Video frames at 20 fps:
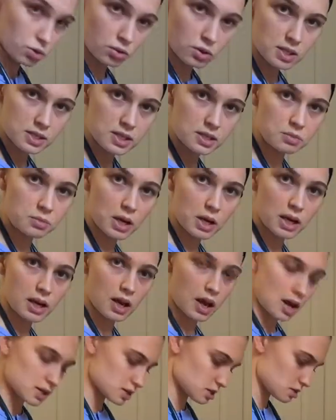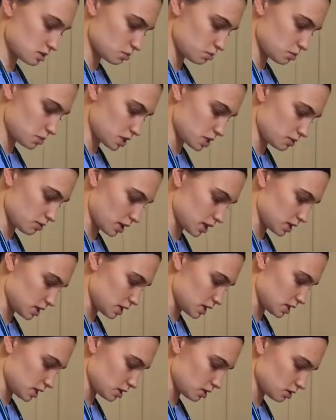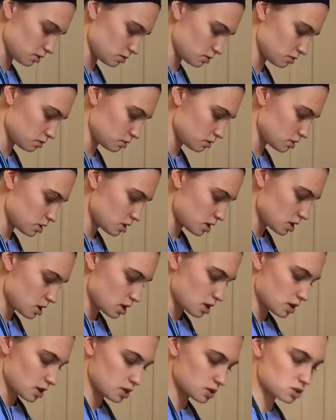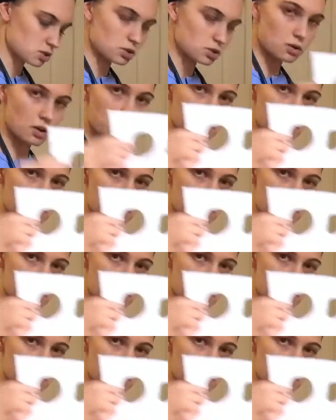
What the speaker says: this is my ostomy right here, and so I'm